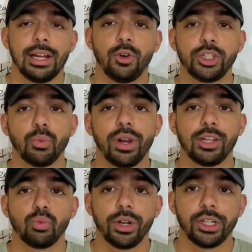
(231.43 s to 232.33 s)
Christian Wood
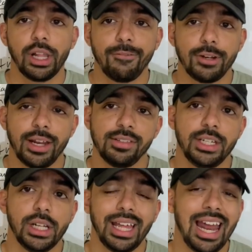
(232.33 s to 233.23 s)
has one year left on his
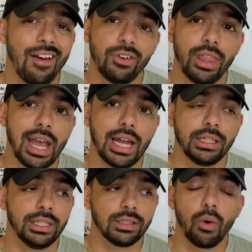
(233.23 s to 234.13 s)
deal, and after that,
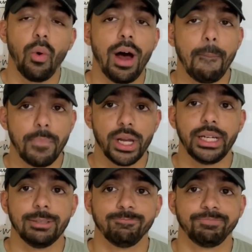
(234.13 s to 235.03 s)
he's going to want money.